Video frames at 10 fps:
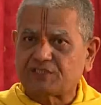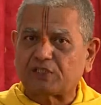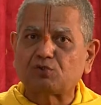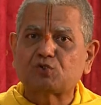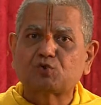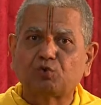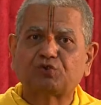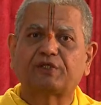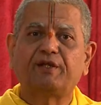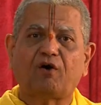
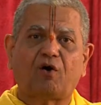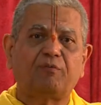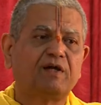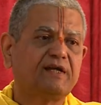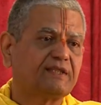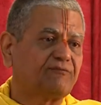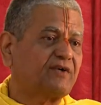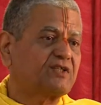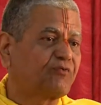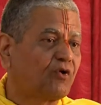Chatusutri of the
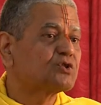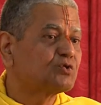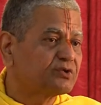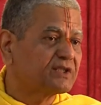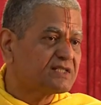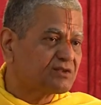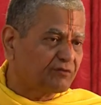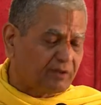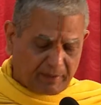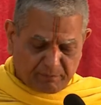first four sutras
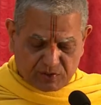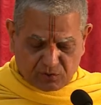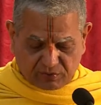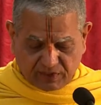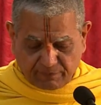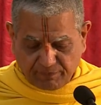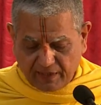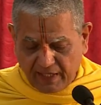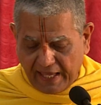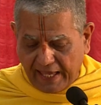of the Brahma Sutra
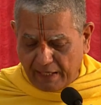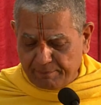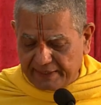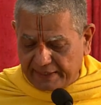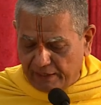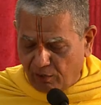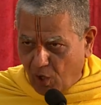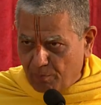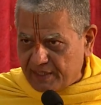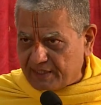have been
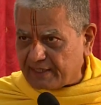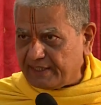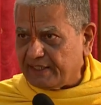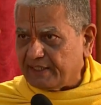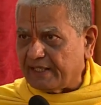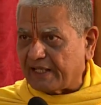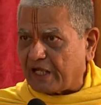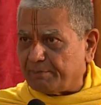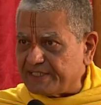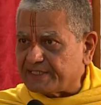elaborately
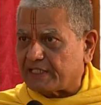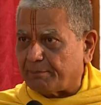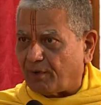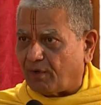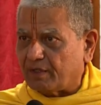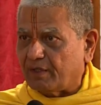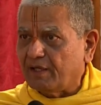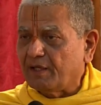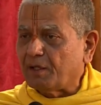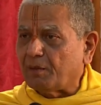commented
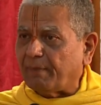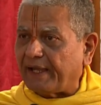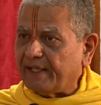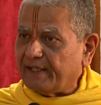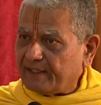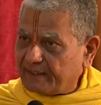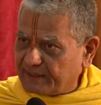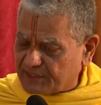upon by the